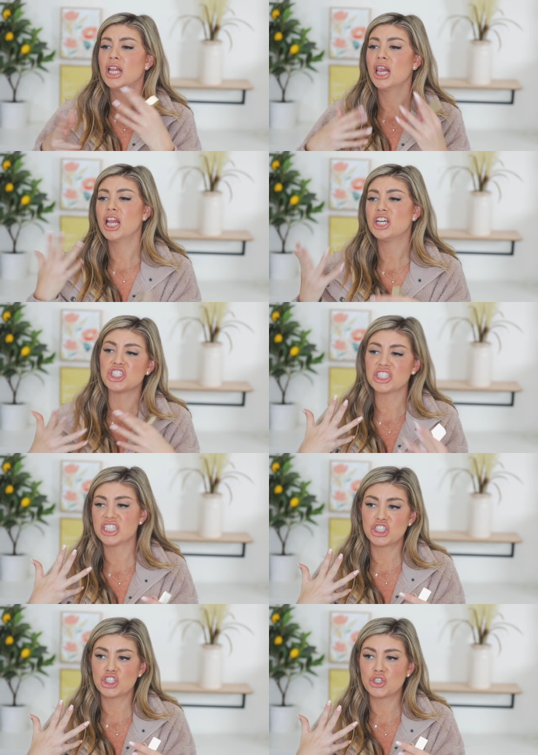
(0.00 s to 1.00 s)

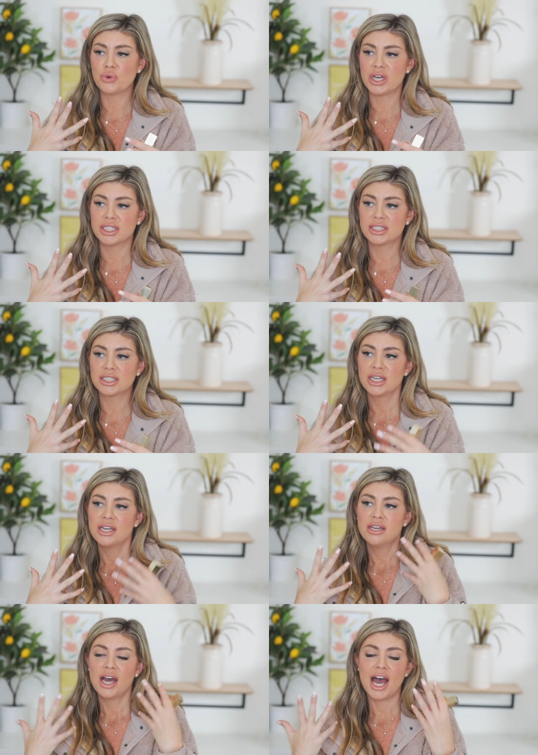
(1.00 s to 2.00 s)
lusciousness to it,
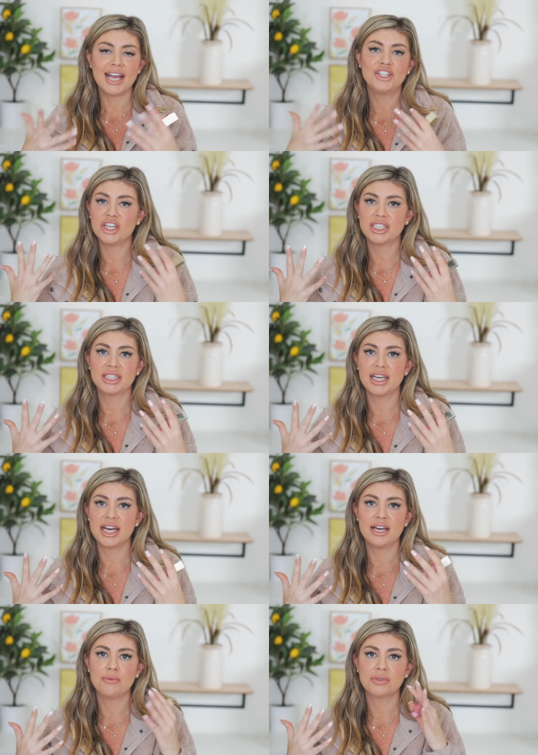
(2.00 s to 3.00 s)
hydrated
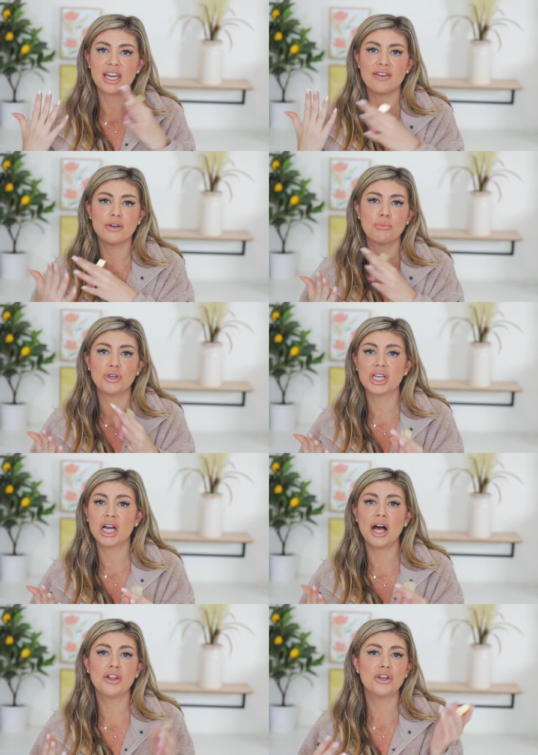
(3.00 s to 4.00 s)
them, gave it a pretty
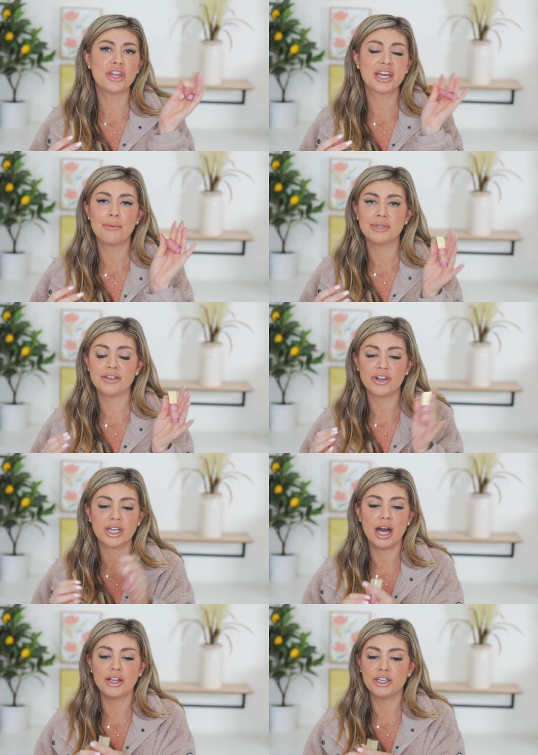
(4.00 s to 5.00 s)
color. They come in different
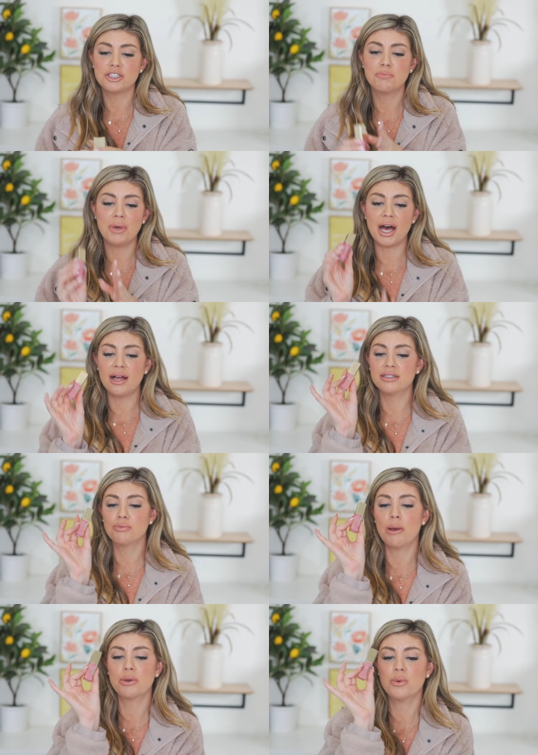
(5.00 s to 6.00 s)
colors. Belle is
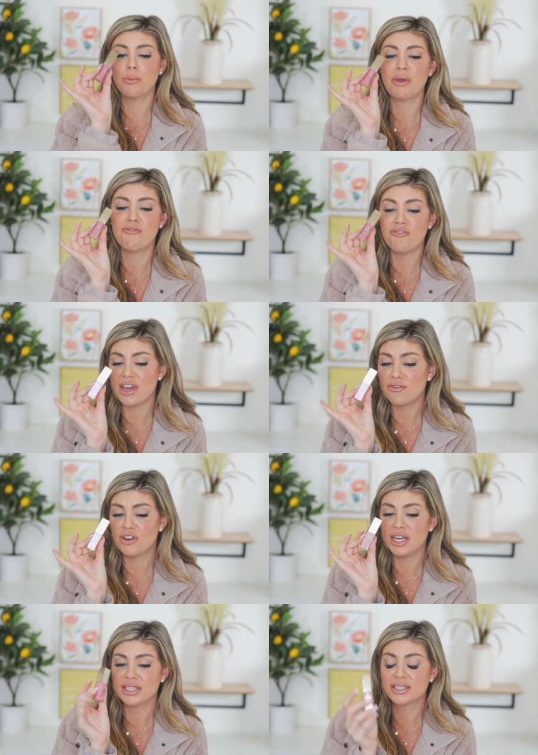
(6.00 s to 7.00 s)
probably one of my
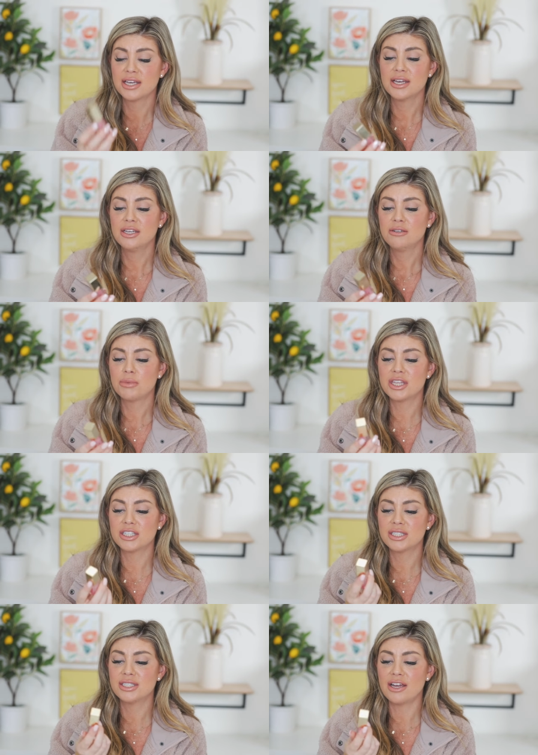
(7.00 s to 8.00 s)
favorites, but
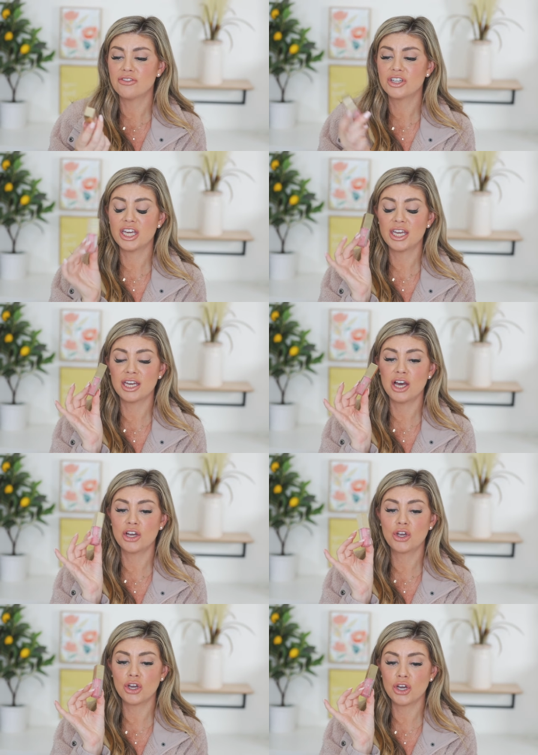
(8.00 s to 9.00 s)
this is definitely
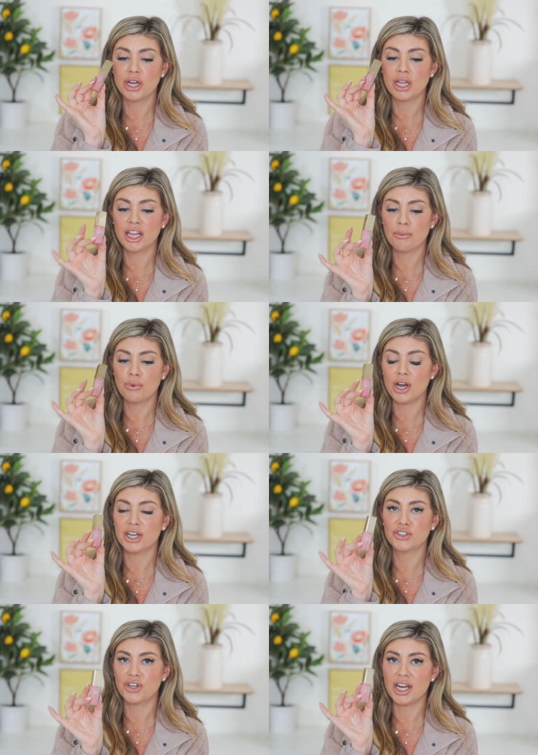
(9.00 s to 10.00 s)
a good lip
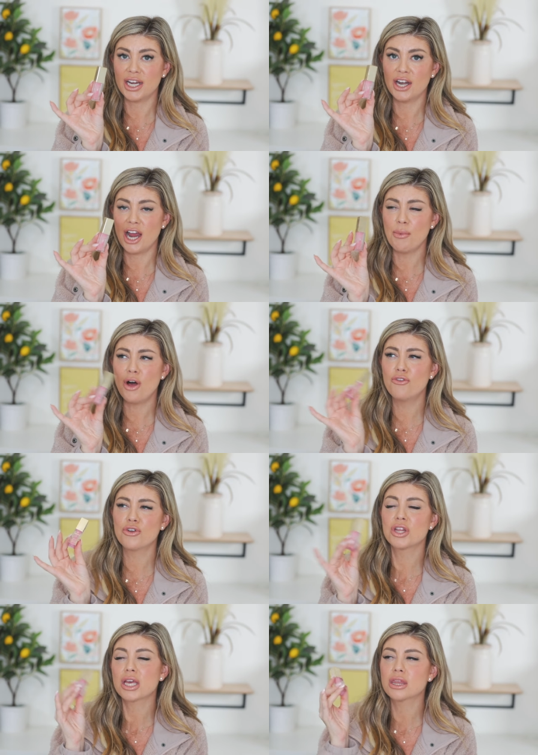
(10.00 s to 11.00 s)
product right here. I'm all
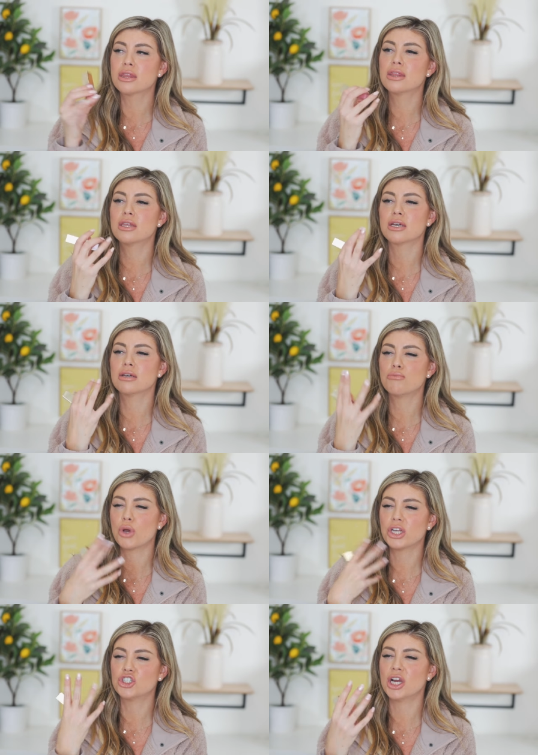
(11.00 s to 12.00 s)
for the like the
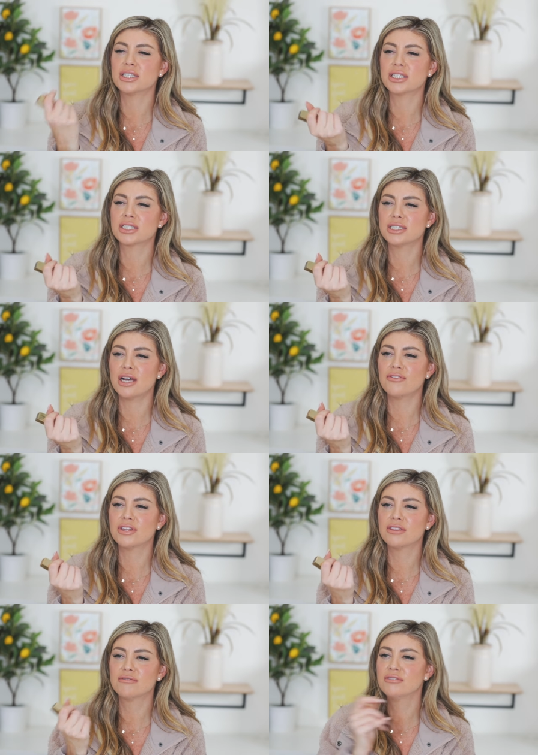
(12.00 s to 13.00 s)
moisturizing stuff.
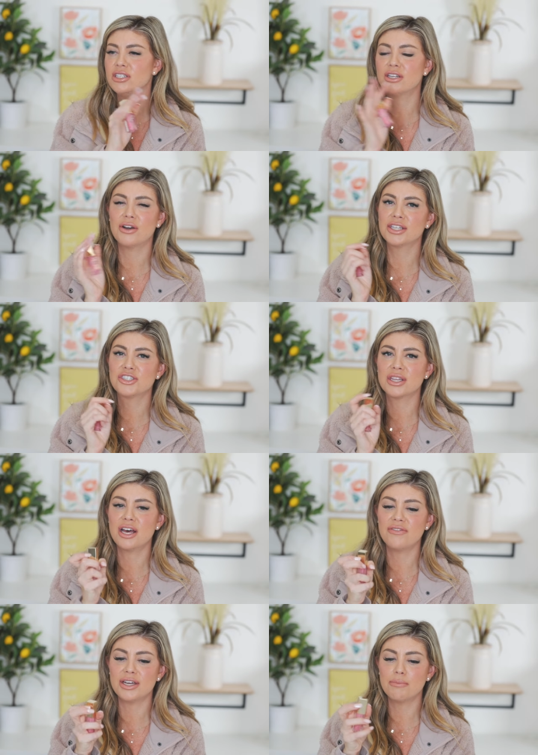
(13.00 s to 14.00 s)
I, you know, I just
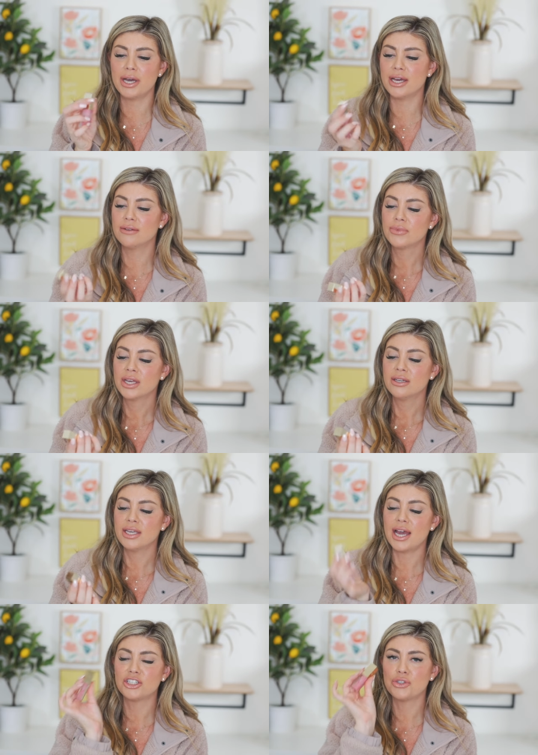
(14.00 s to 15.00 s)
love it, but
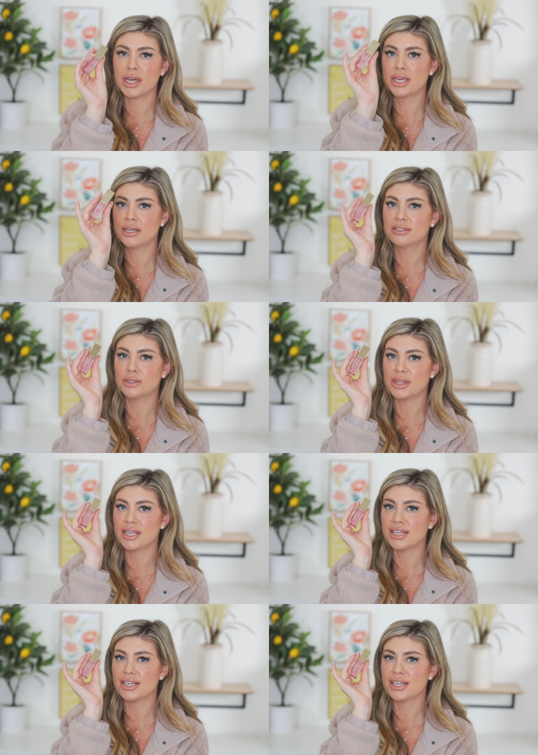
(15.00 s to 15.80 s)
yeah, Jouer killed it with